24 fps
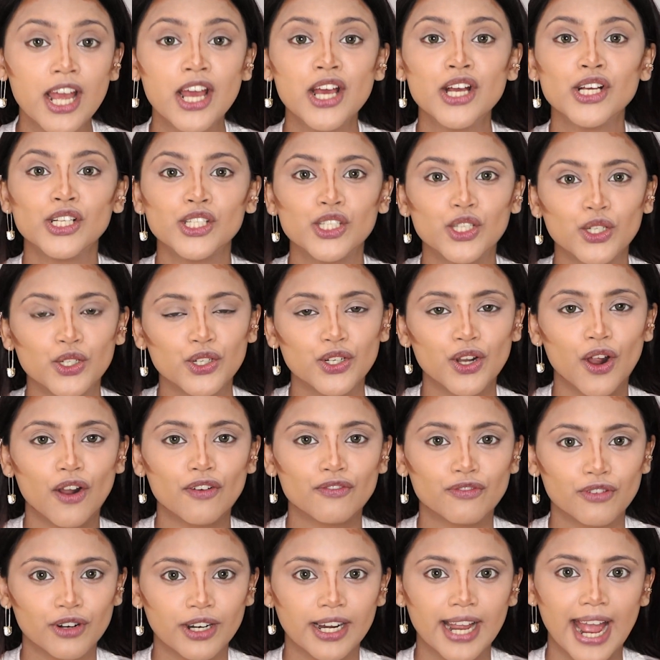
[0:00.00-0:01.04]
So do not
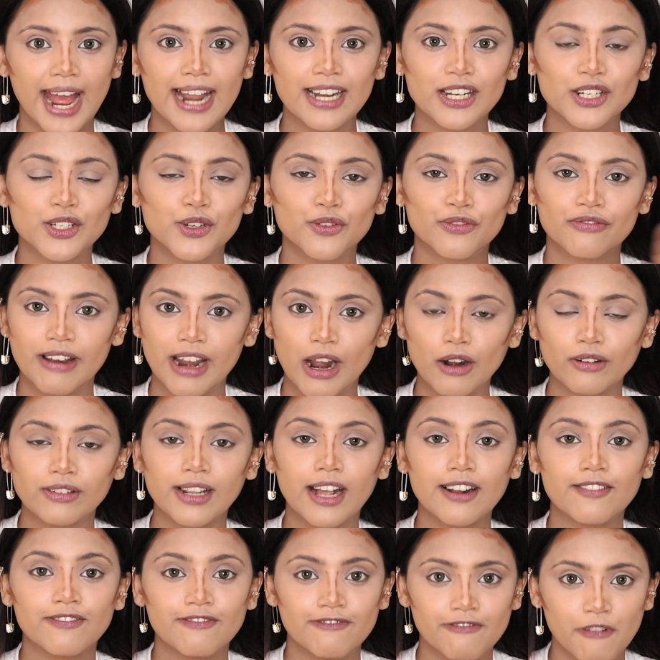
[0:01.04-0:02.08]
forget to fill out
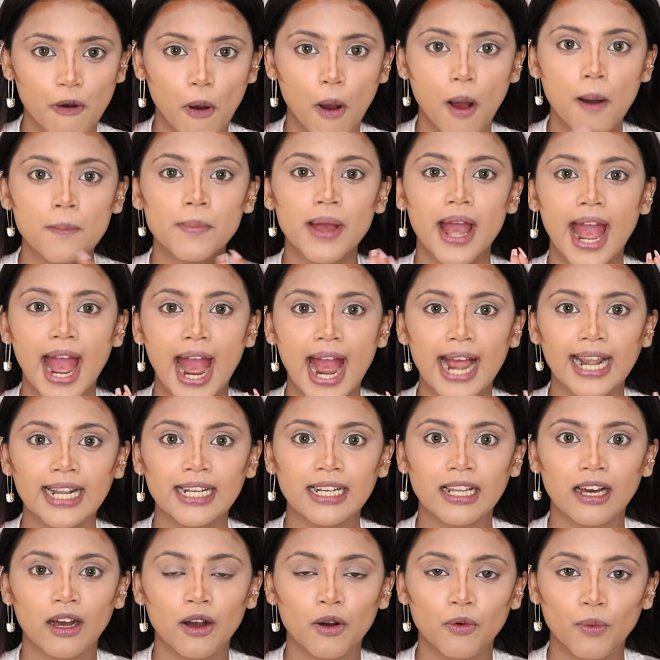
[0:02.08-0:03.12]
that form, and
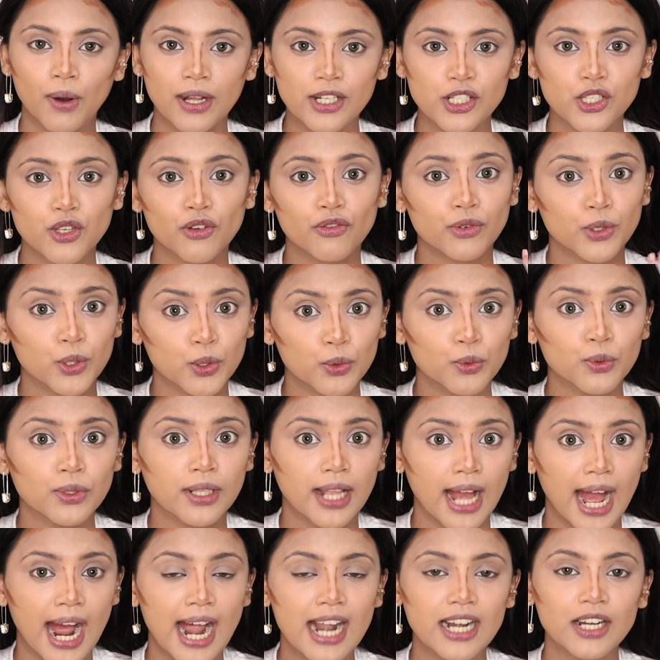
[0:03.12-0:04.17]
once you do
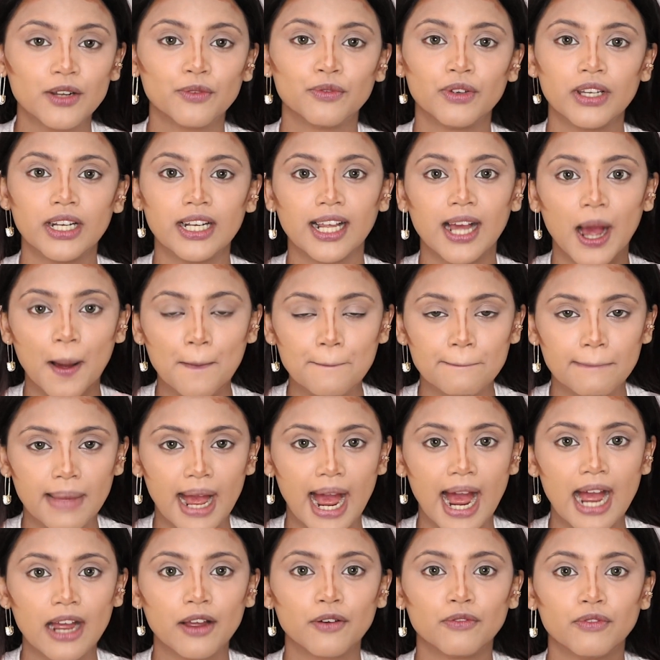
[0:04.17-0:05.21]
that, we'll come
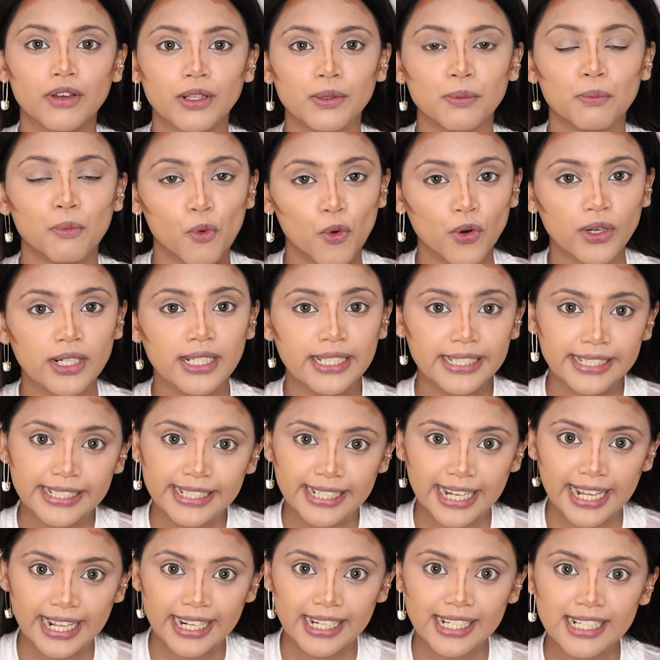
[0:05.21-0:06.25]
back with more
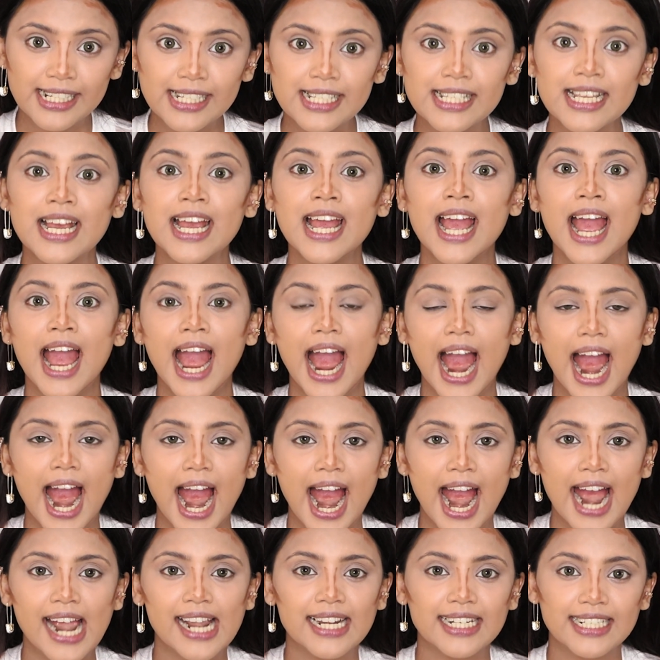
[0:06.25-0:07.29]
details,
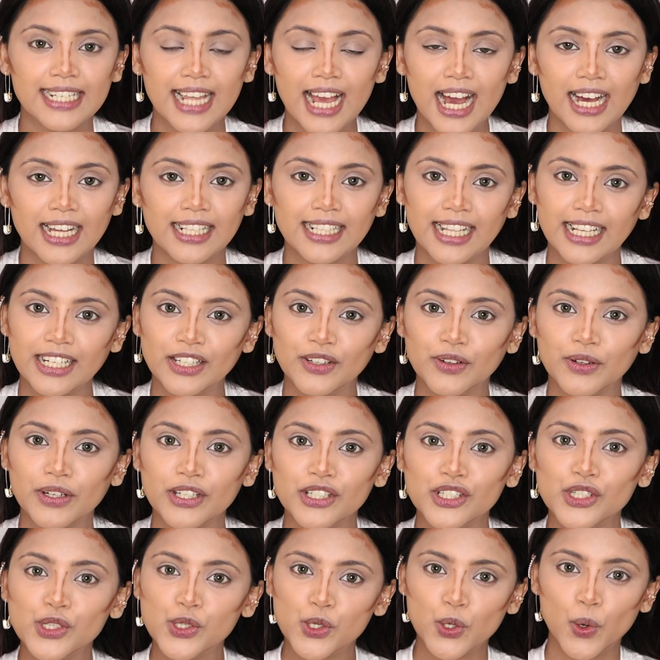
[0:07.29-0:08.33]
and yeah, then you
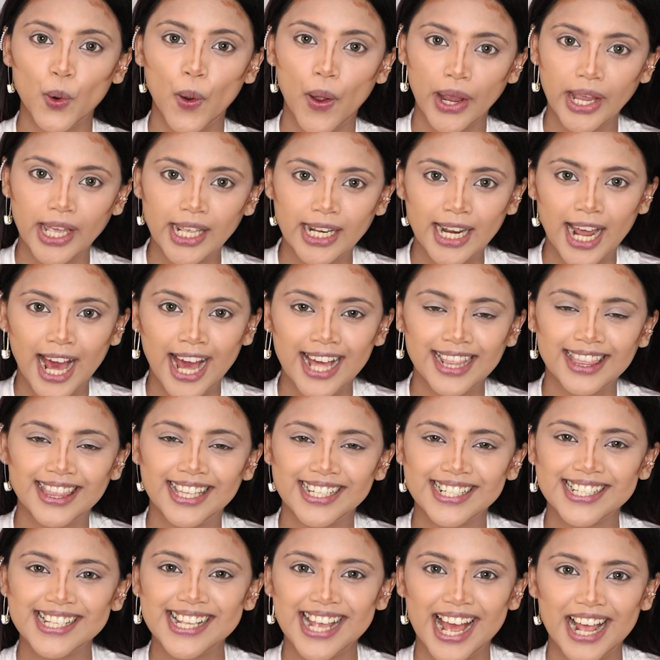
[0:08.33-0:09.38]
can join the
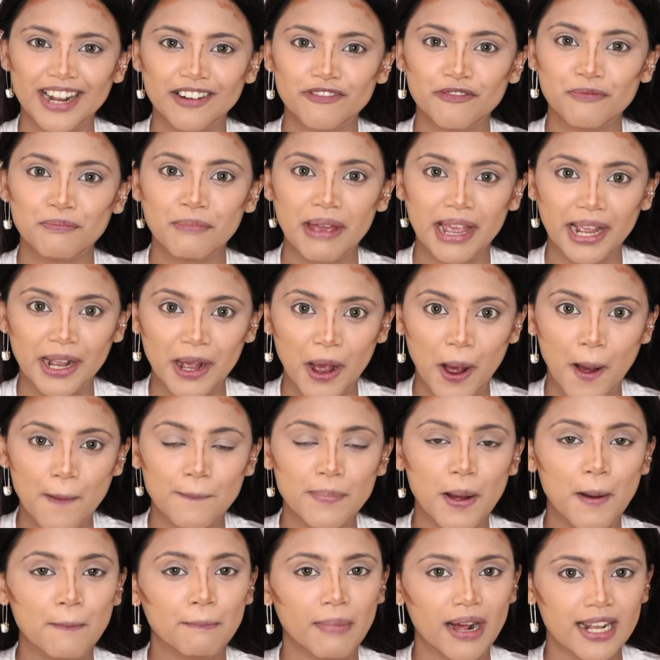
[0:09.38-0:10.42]
self makeup
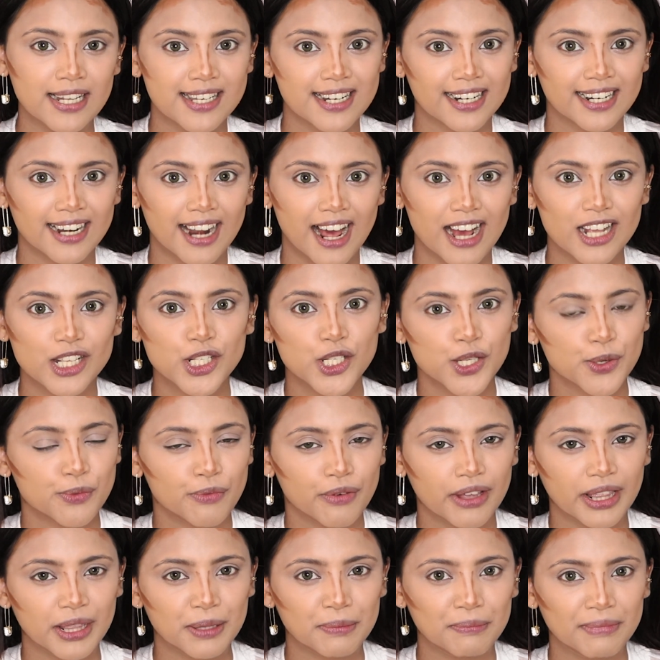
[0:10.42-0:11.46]
masterclass
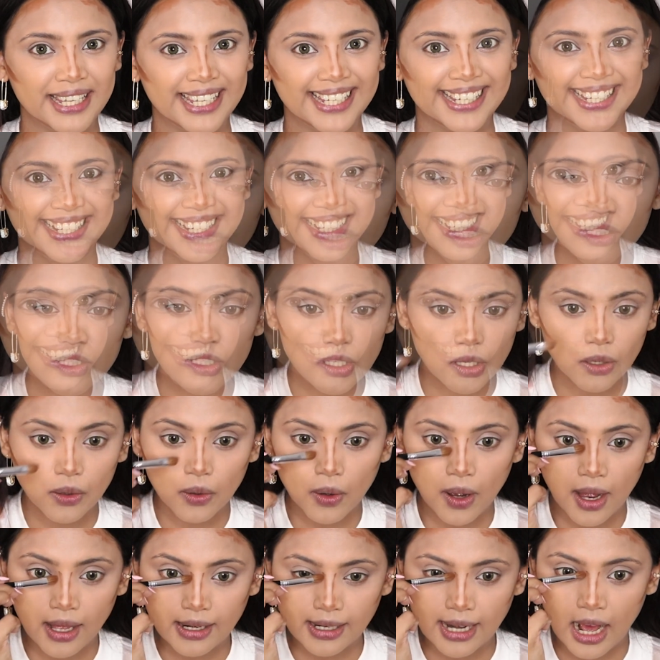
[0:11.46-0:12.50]
with me. So
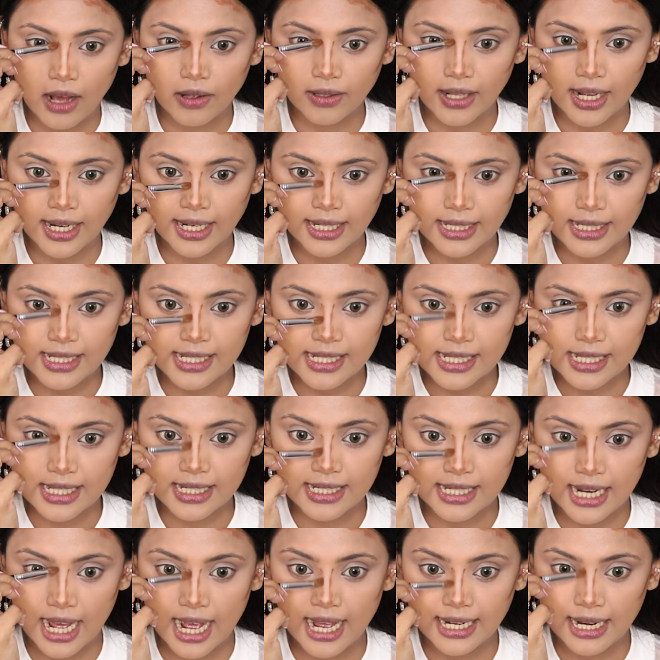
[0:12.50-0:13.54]
now that it is
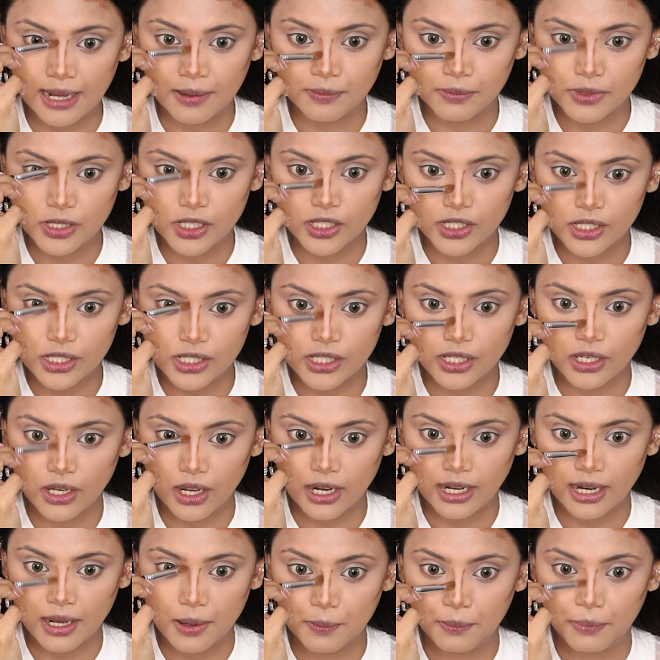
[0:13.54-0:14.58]
done, I'm just
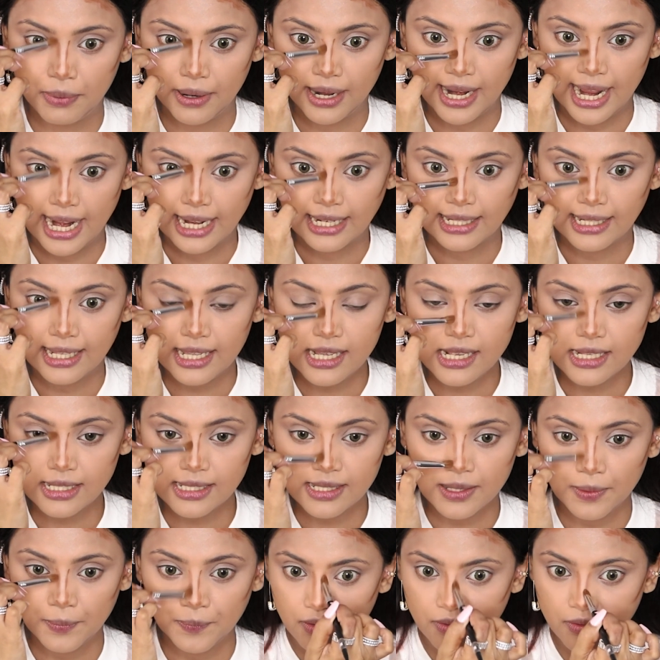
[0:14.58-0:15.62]
gonna blend this
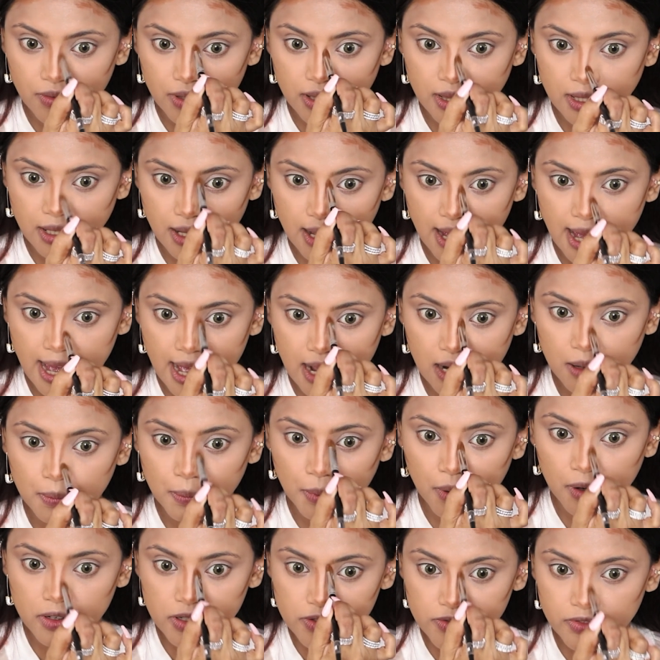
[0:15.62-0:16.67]
with the help
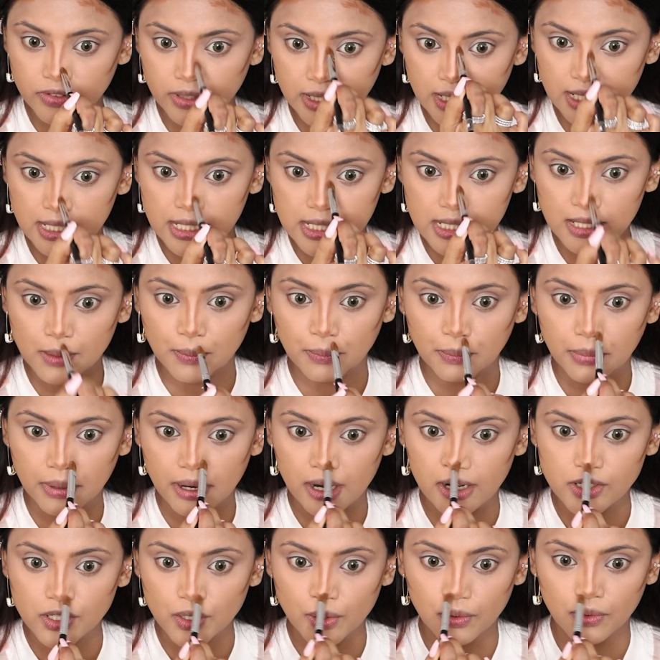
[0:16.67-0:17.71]
of this
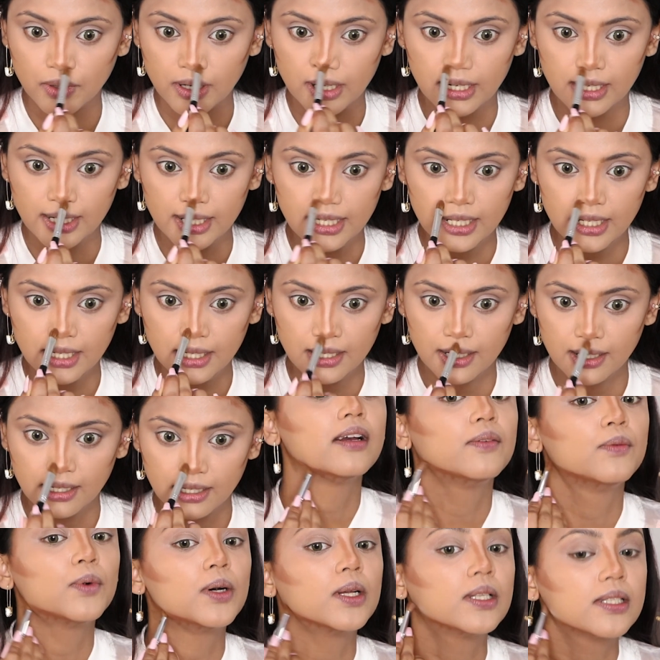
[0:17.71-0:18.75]
brush only. And
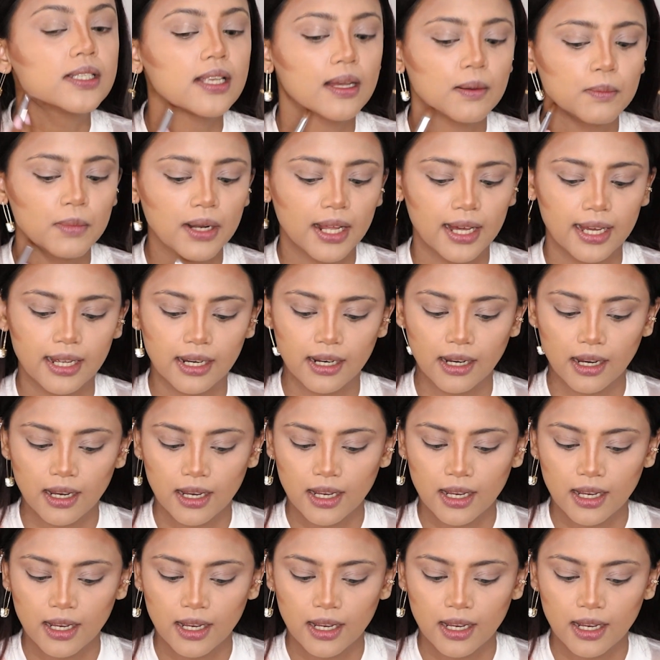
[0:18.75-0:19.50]
once I'm like